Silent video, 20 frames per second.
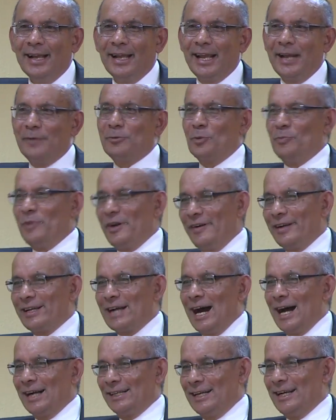It would be
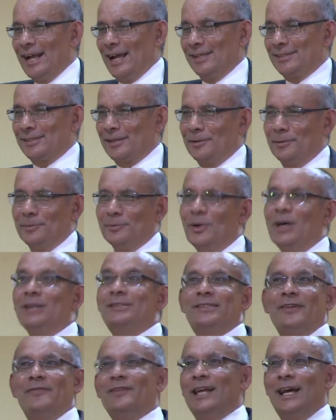regarded as a
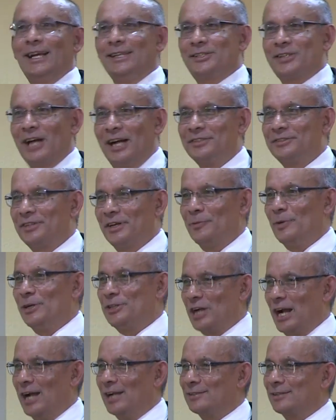civilized country
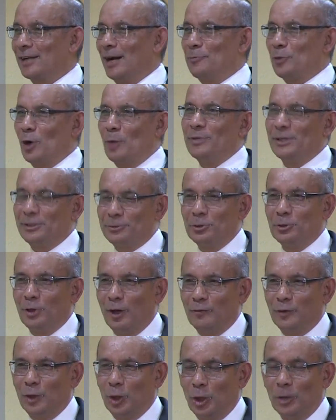which has a proper rule
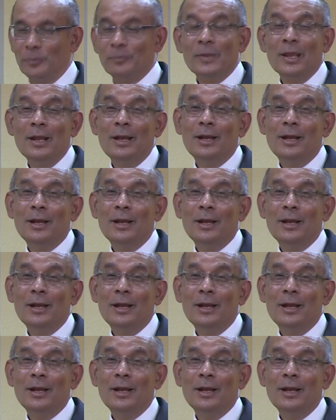of law.